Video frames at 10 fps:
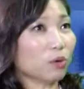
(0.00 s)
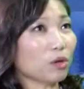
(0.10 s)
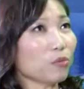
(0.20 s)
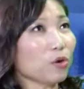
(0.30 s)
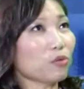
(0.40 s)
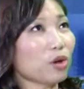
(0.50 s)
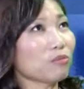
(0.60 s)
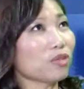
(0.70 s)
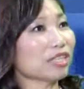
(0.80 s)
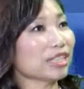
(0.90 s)

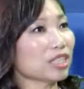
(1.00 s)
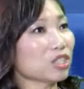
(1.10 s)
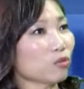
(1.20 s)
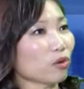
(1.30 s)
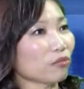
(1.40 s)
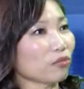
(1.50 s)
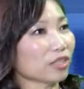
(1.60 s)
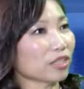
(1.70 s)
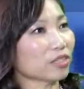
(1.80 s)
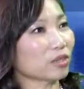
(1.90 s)
1.1 million square
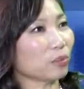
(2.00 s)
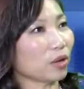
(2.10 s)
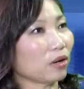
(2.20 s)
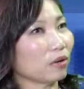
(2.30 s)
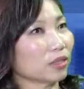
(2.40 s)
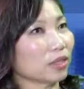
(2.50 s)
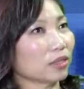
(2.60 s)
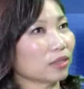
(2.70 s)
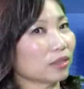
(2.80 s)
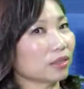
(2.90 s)
feet is about,
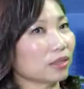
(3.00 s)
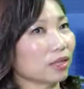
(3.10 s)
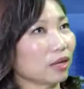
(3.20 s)
uh,